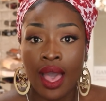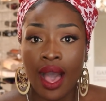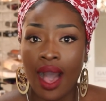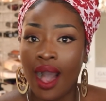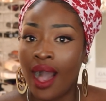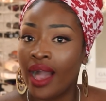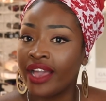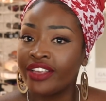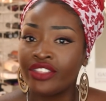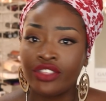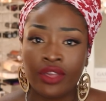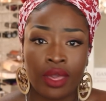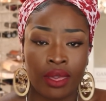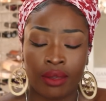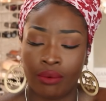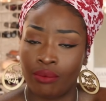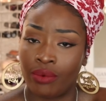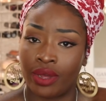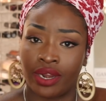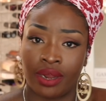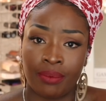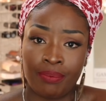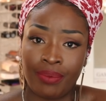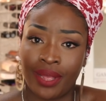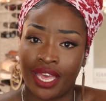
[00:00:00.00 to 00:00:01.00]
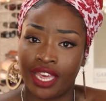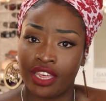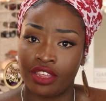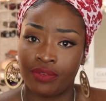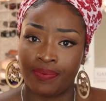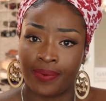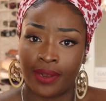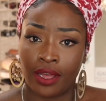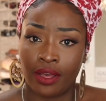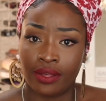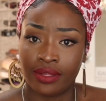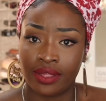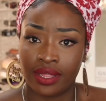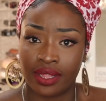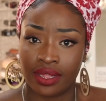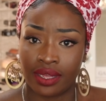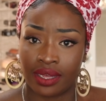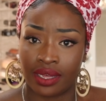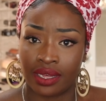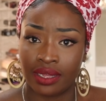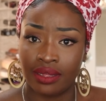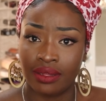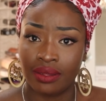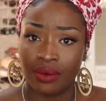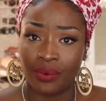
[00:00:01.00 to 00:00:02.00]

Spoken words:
I don't want a beige plaster